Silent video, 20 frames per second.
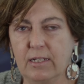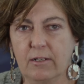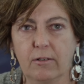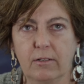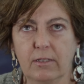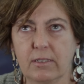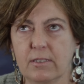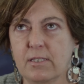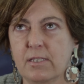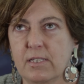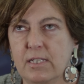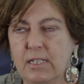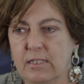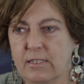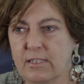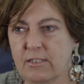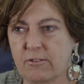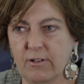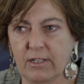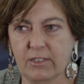and all the
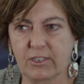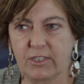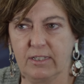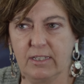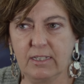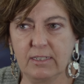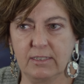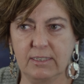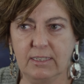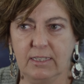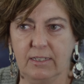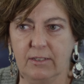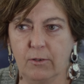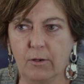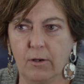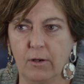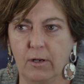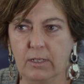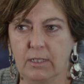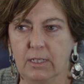steel structure they see in the
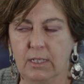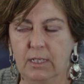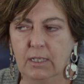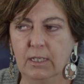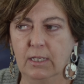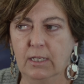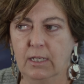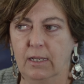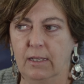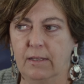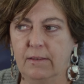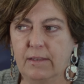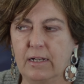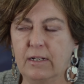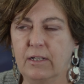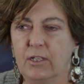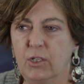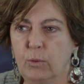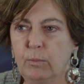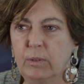hall,
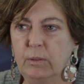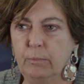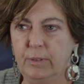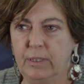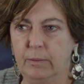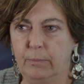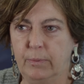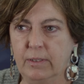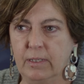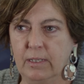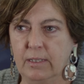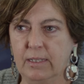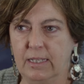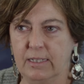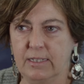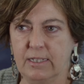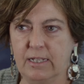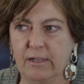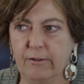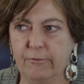there are human people
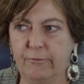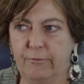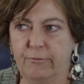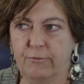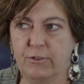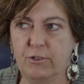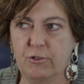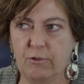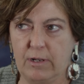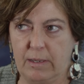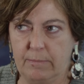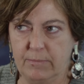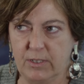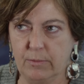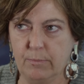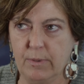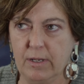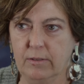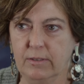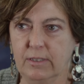that have dreamt
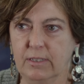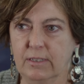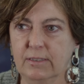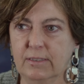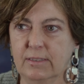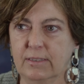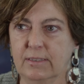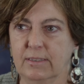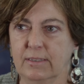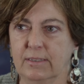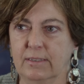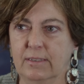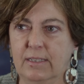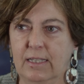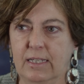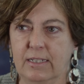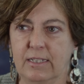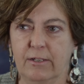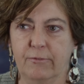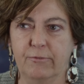about this,
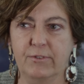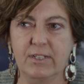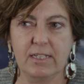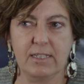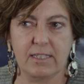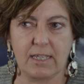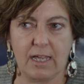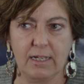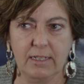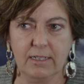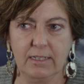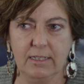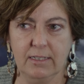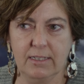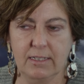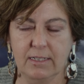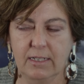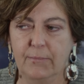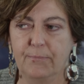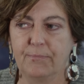that have designed
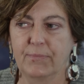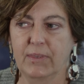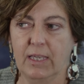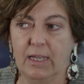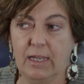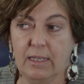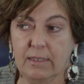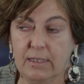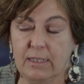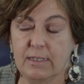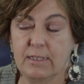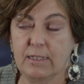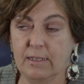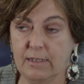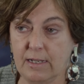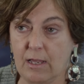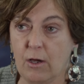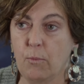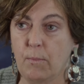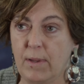it, and that
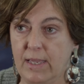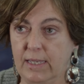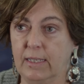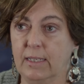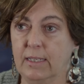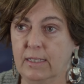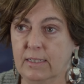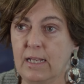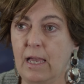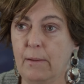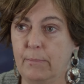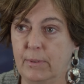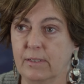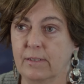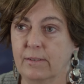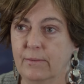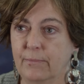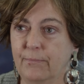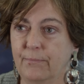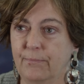are now making it
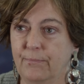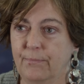happen.